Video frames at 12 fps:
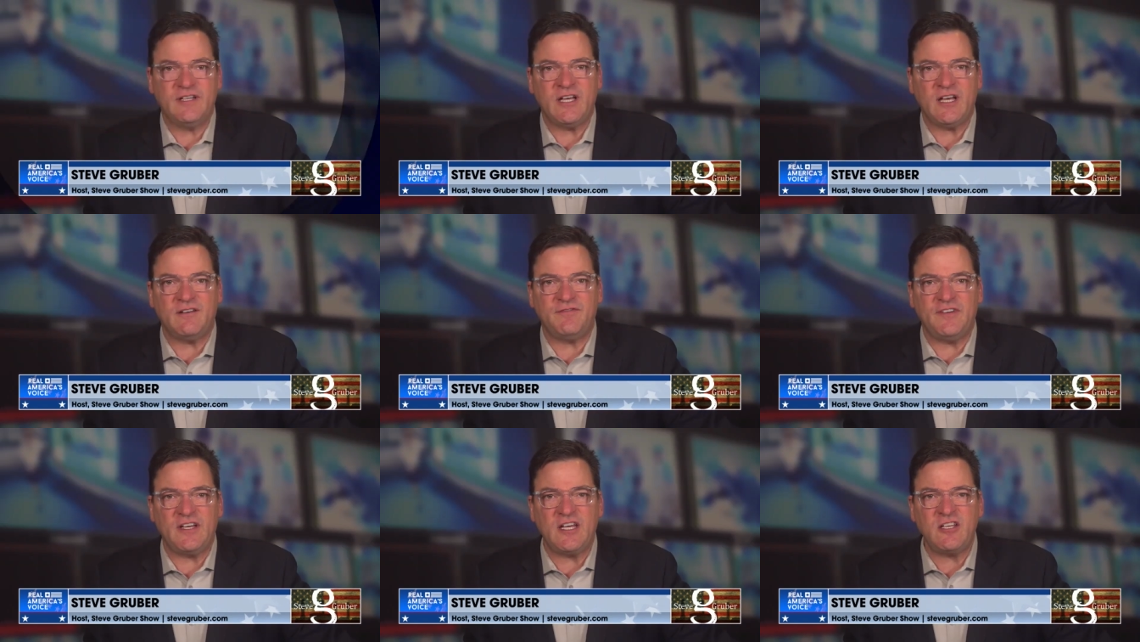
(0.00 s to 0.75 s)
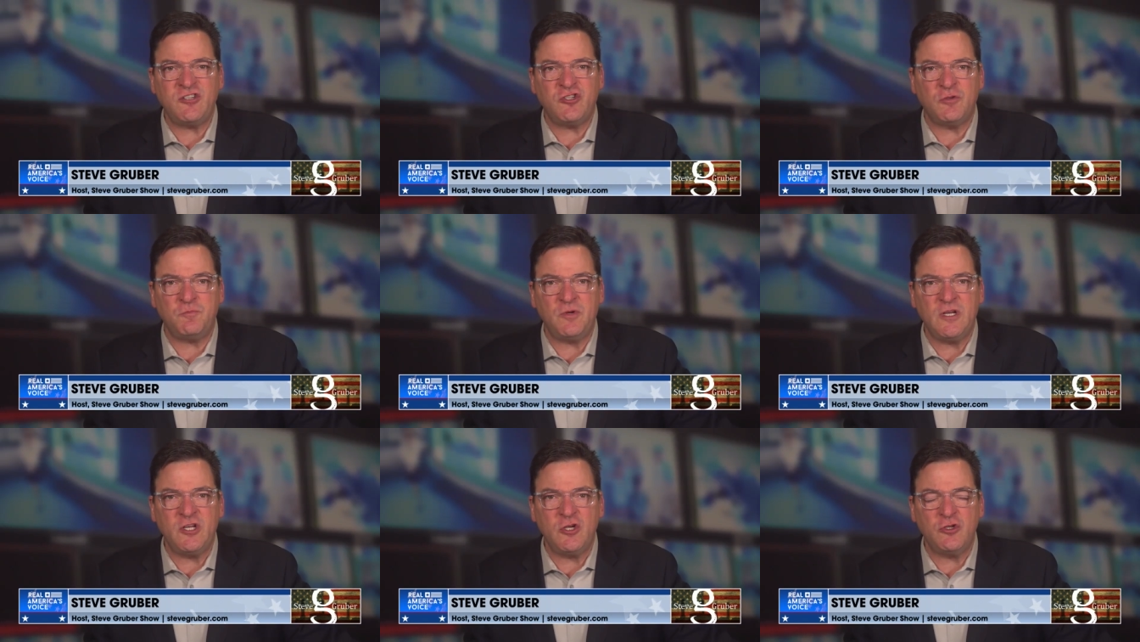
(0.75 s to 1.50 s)
have ways to
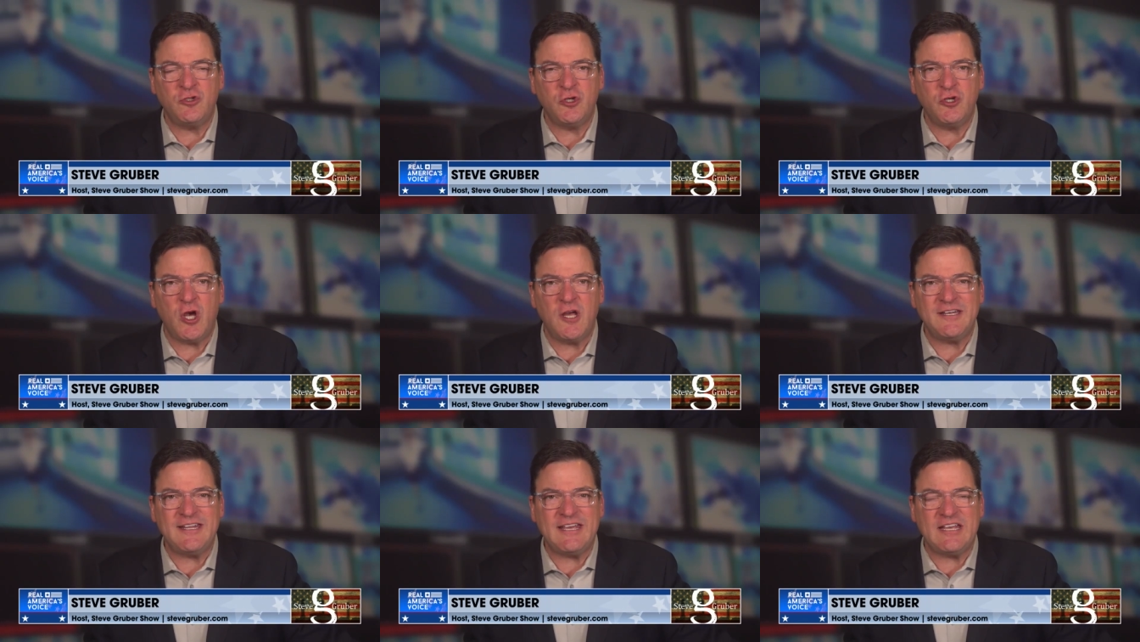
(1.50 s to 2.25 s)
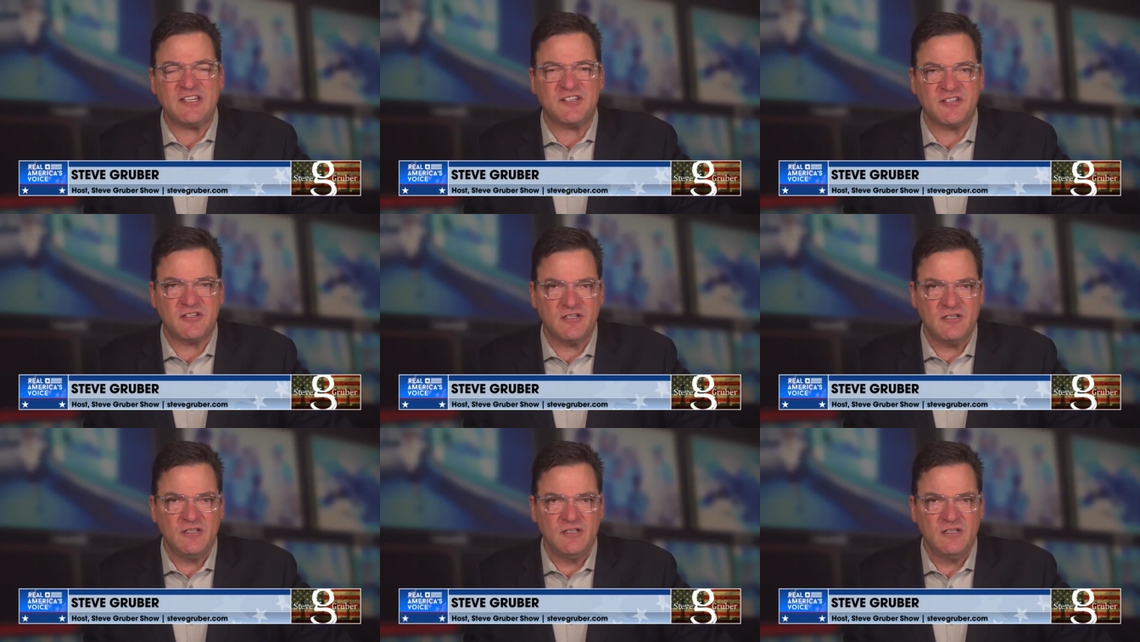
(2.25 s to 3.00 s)
bring you to your knees.
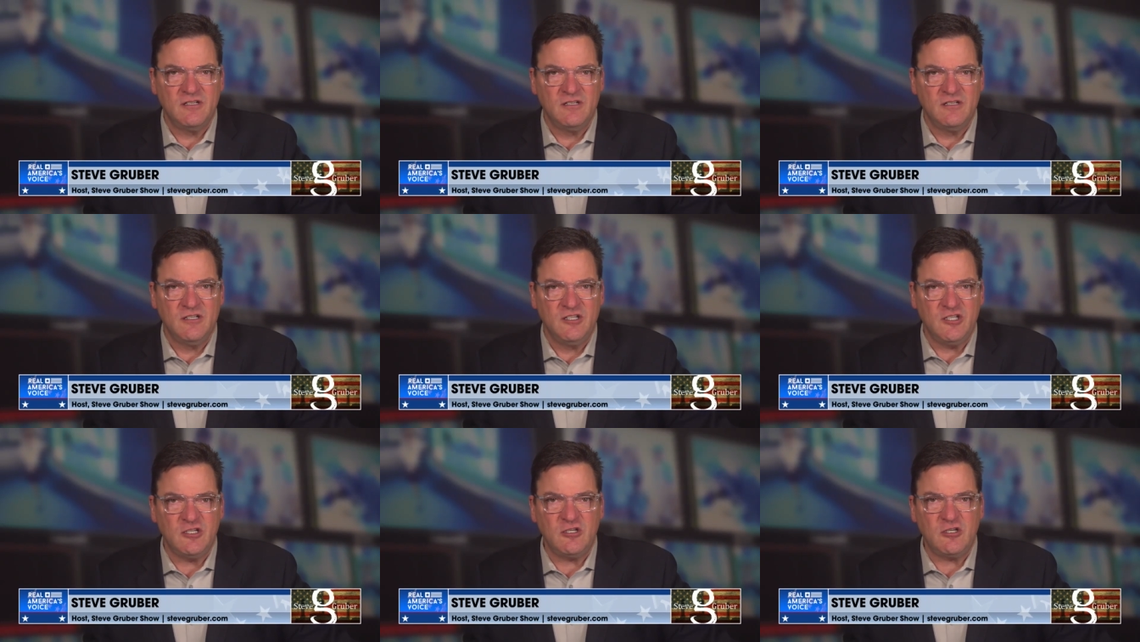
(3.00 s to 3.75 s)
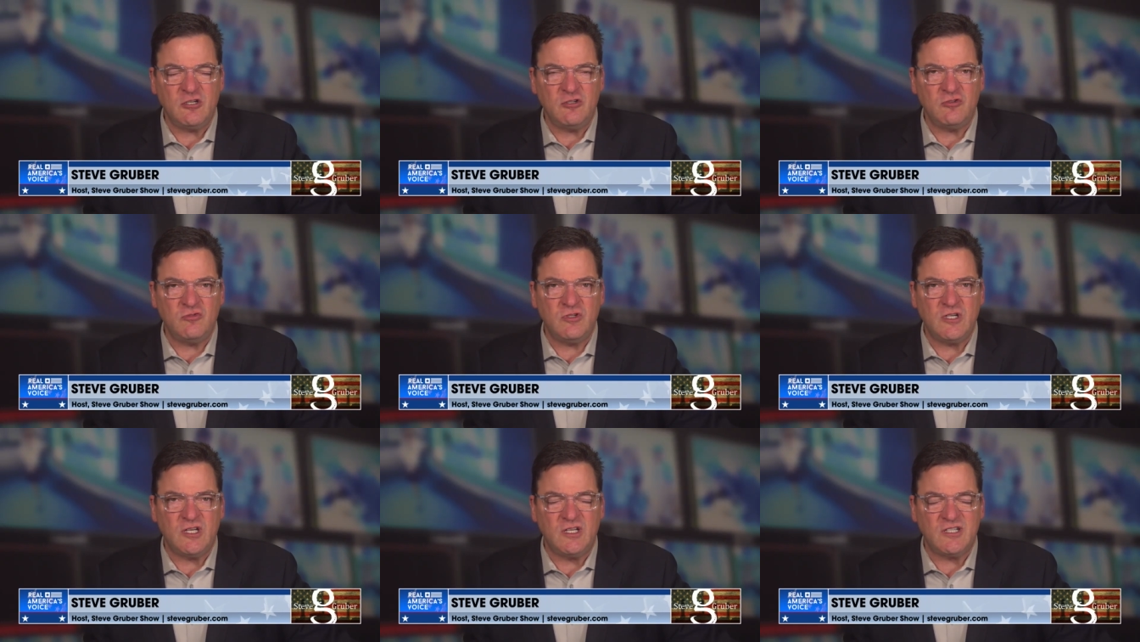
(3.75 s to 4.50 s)
You
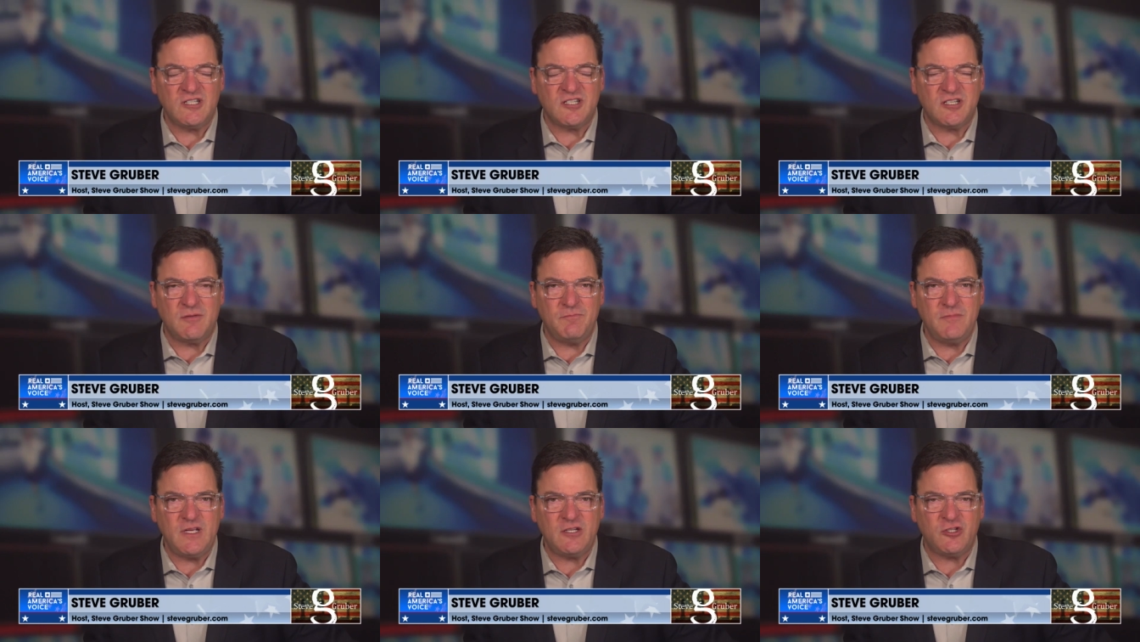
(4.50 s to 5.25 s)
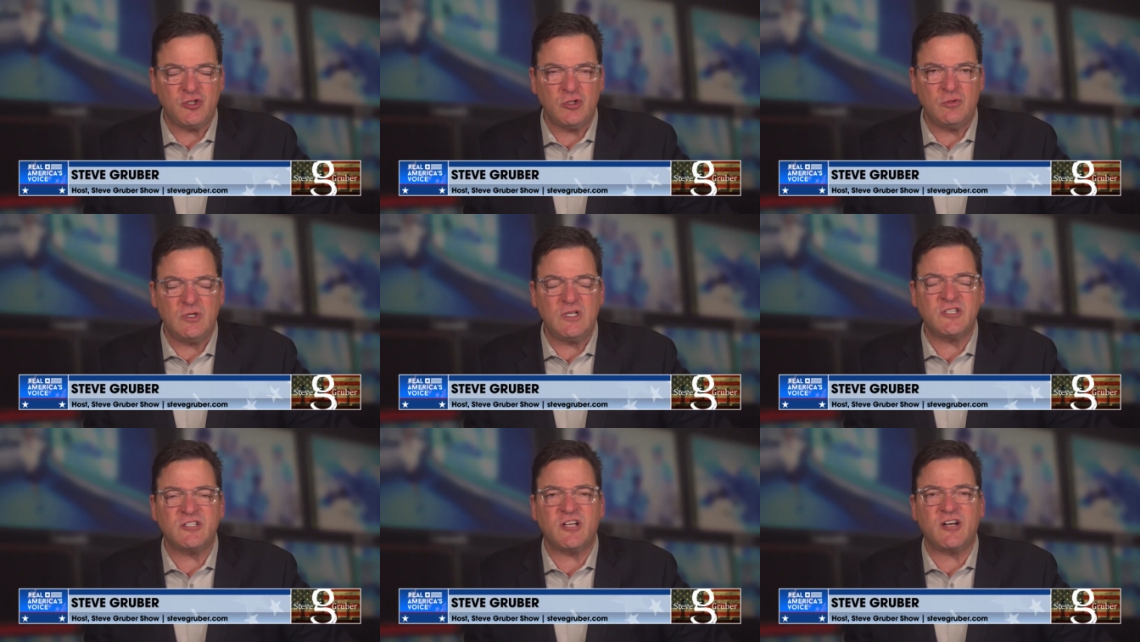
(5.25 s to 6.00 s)
will submit, you
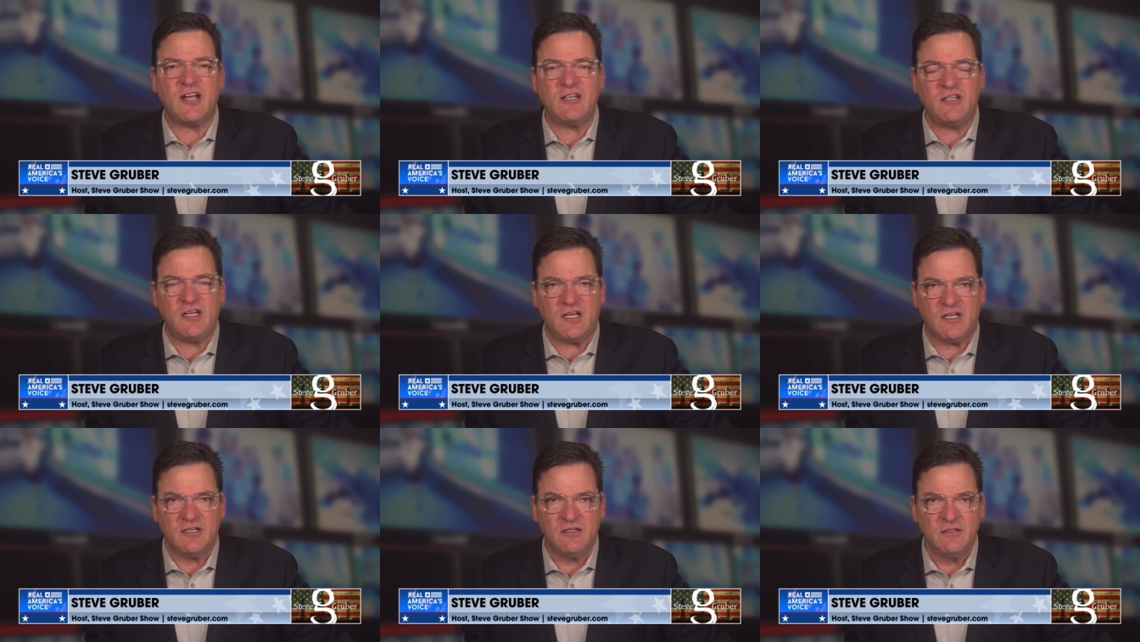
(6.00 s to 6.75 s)
will surrender.